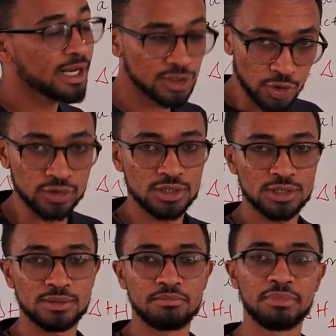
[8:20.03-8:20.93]
direct
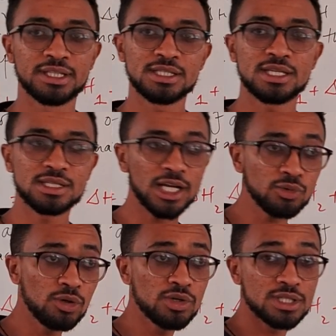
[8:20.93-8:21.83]
choice, but this is
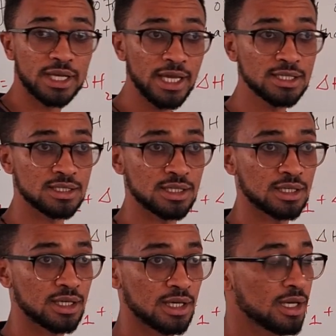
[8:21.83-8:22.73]
not always the case.
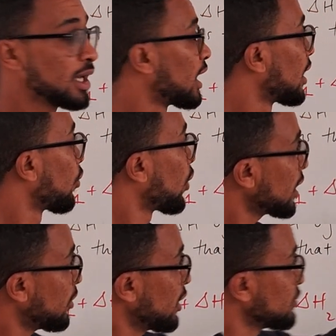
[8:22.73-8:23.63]

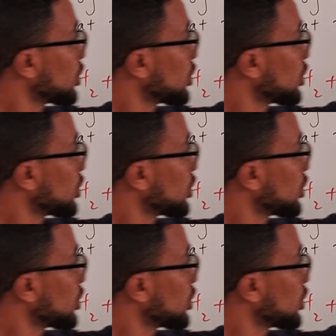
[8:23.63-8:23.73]
1 mole